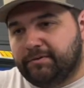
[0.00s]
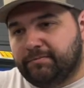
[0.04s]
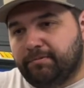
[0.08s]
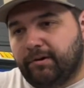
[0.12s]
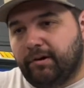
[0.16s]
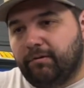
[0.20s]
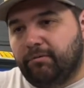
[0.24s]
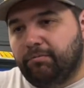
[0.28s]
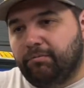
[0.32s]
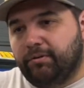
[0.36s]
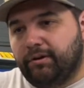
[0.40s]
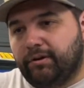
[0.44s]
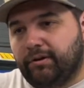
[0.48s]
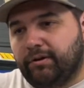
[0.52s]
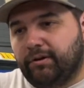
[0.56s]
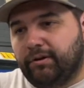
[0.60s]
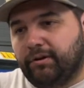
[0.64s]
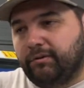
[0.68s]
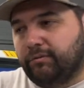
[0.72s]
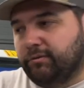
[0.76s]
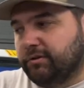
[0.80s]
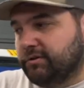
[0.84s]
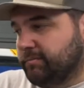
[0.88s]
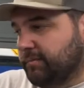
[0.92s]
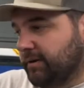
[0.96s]
Probably
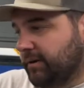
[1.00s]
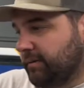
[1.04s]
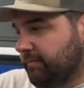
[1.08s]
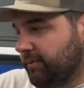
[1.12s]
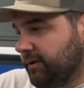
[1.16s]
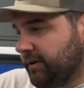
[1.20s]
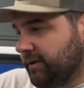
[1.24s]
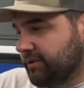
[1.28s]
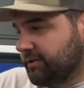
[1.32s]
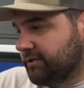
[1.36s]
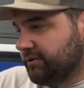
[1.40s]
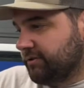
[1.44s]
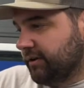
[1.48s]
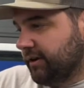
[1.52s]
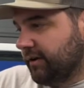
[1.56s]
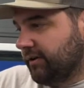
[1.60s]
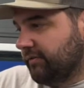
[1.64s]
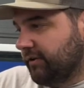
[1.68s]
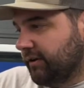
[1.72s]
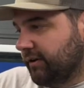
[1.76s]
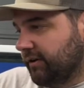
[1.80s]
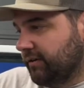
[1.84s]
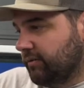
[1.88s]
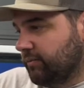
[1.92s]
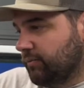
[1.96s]
was my best
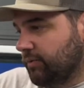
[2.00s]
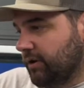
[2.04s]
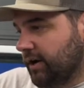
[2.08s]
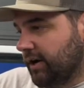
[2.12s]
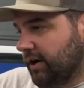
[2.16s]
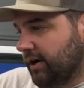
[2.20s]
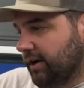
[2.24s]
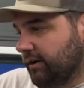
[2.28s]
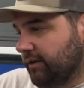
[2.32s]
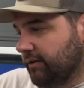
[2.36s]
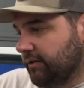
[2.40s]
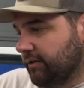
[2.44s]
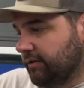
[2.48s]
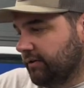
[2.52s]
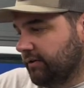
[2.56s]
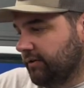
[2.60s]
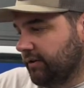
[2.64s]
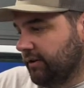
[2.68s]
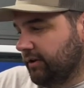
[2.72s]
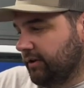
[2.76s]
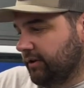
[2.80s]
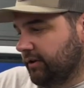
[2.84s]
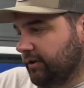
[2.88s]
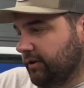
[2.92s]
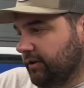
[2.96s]
driving in a while,
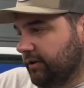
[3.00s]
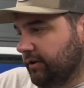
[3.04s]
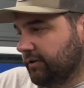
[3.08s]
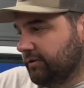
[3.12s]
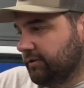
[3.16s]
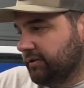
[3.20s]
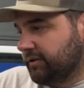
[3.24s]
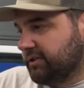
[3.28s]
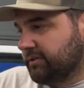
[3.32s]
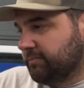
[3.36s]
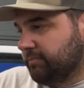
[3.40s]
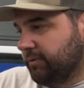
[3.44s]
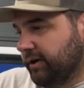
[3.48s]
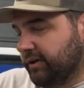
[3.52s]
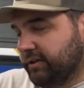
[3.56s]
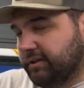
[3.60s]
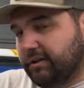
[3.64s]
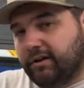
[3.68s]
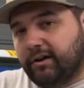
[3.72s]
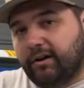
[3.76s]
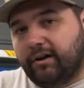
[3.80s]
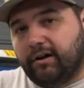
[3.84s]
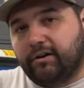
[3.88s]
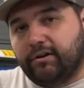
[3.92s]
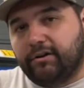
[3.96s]
despite the
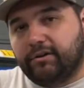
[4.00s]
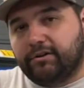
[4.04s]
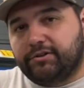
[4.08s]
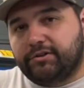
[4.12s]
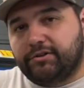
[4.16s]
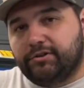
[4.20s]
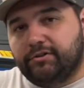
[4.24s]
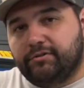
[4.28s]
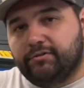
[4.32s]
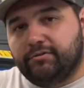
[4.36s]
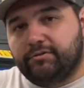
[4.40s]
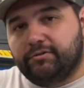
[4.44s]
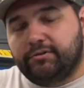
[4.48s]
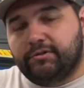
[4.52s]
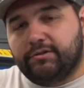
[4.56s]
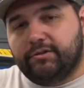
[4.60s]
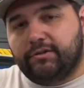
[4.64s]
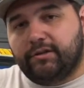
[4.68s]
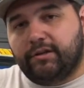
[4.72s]
car issues.